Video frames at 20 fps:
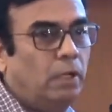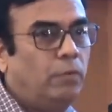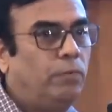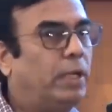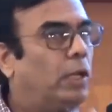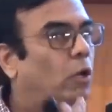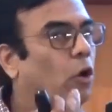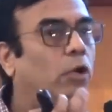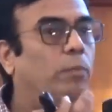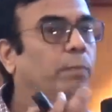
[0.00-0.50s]
We
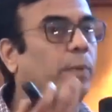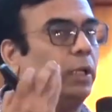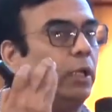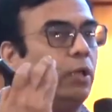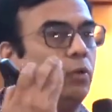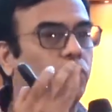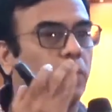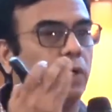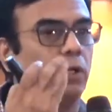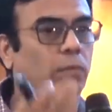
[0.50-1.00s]
are not
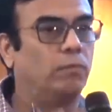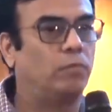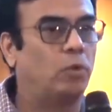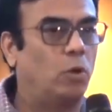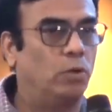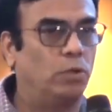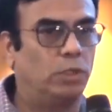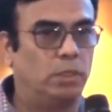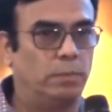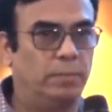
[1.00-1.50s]
making fun of
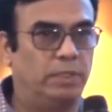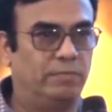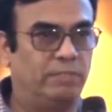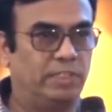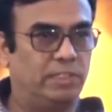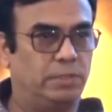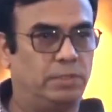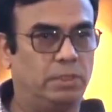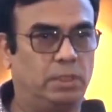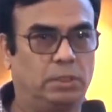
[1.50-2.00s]
long-term
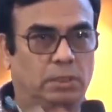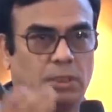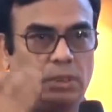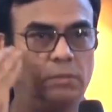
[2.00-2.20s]
investor.